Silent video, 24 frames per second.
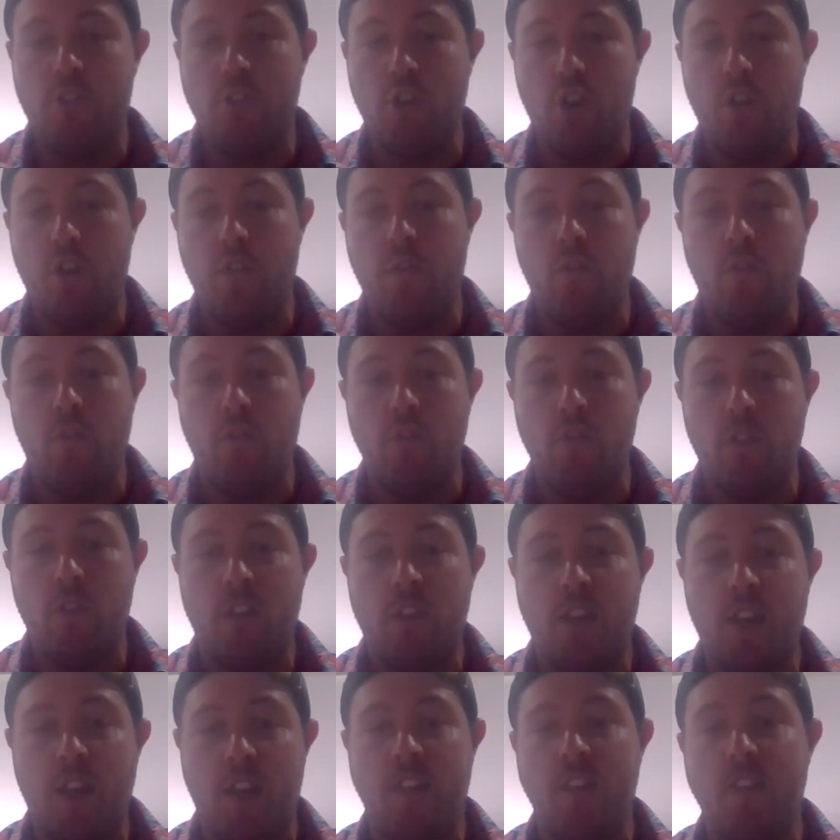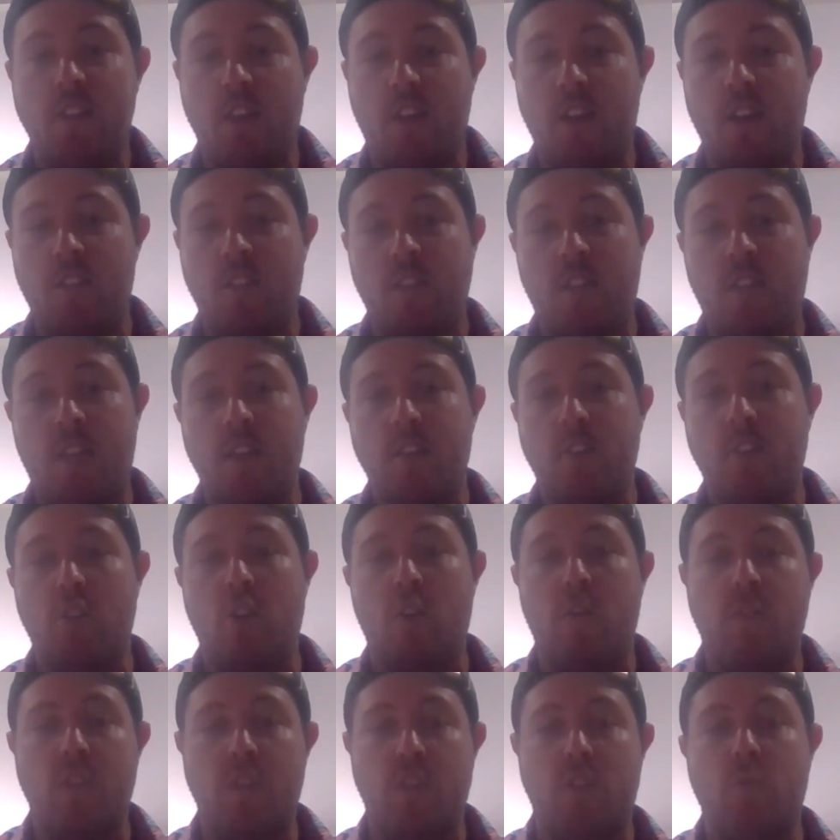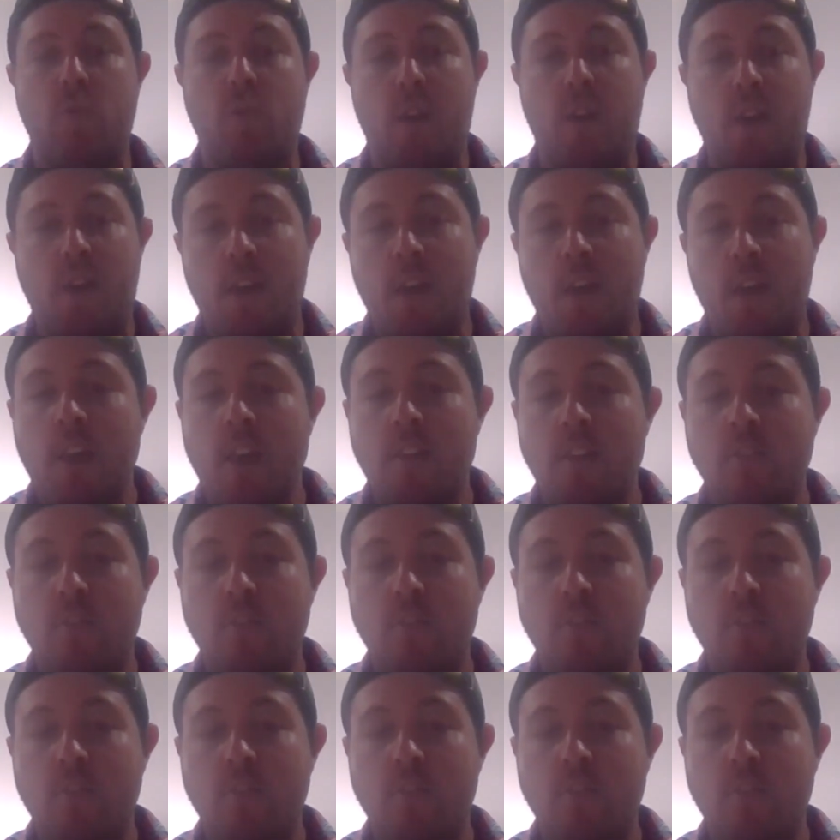the show for today's last guest of this week.